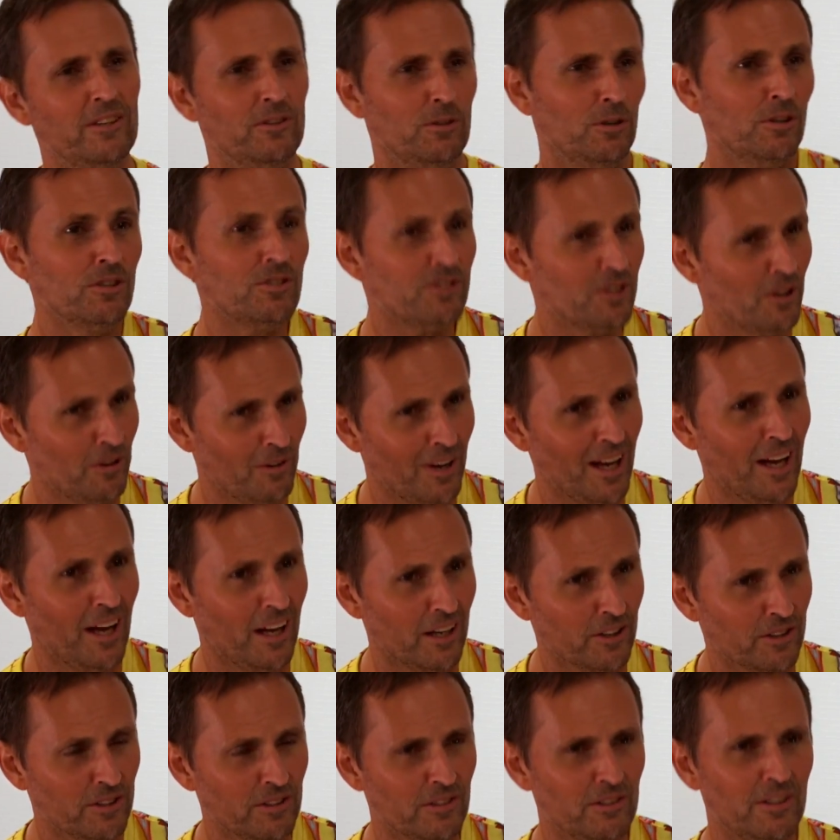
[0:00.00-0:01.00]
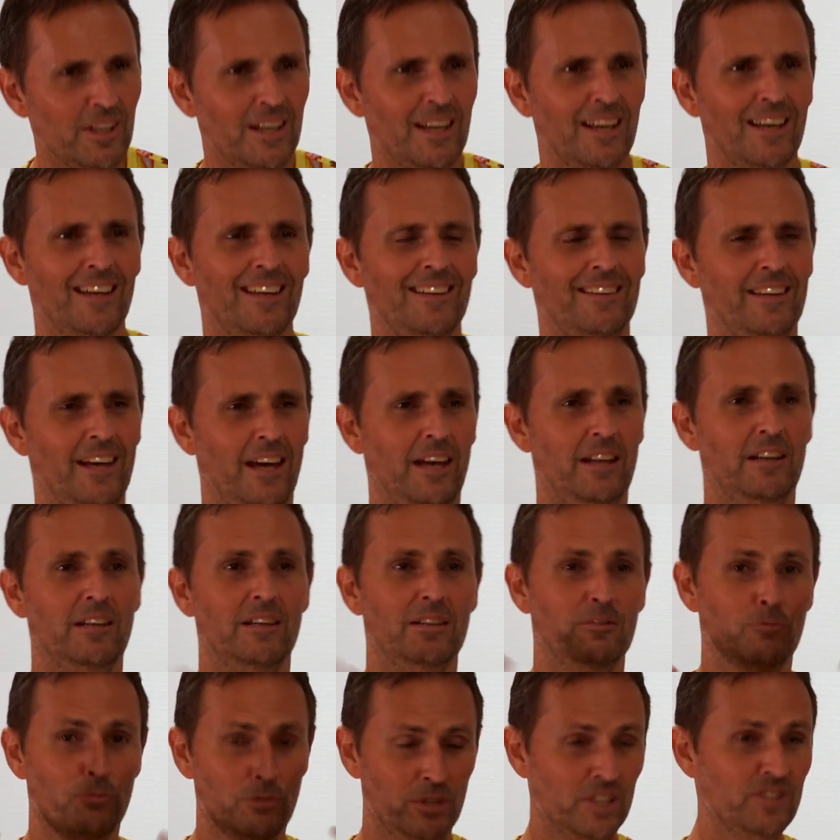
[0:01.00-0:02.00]
could also argue that
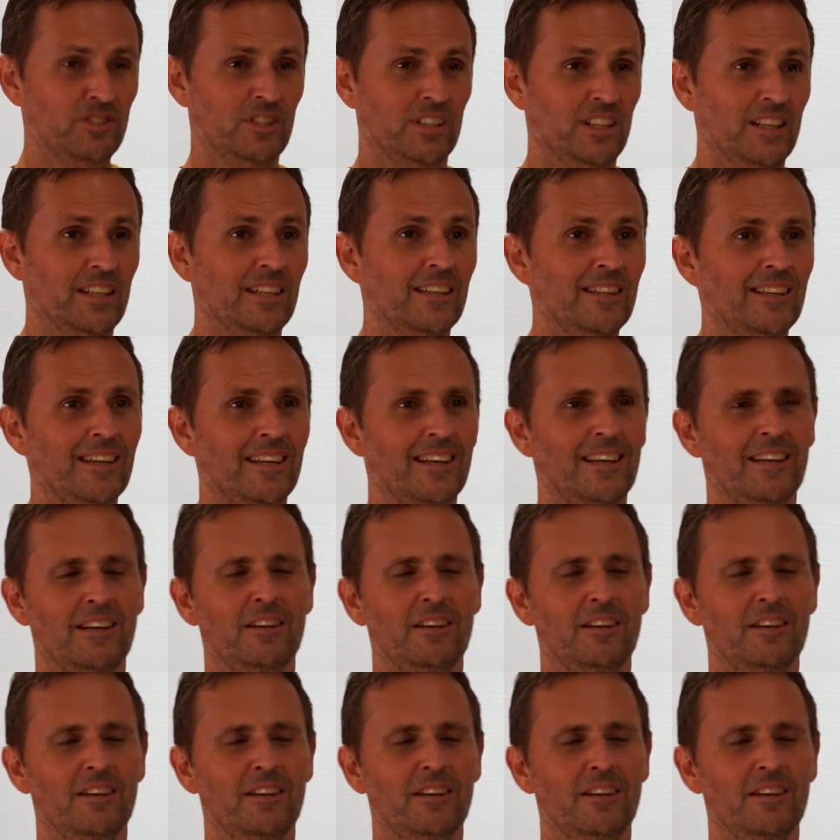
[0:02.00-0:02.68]
originally,